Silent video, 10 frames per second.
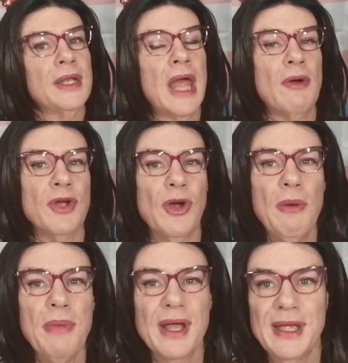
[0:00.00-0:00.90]
Now, in
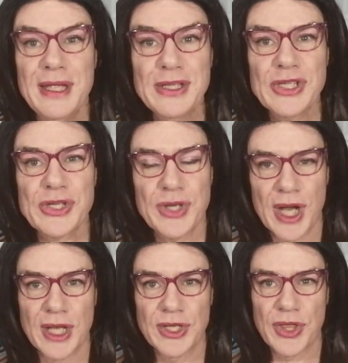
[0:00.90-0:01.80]
combat, here's a
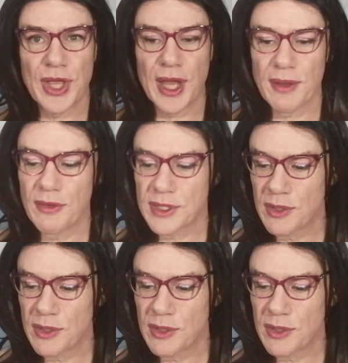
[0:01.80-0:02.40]
strange thing.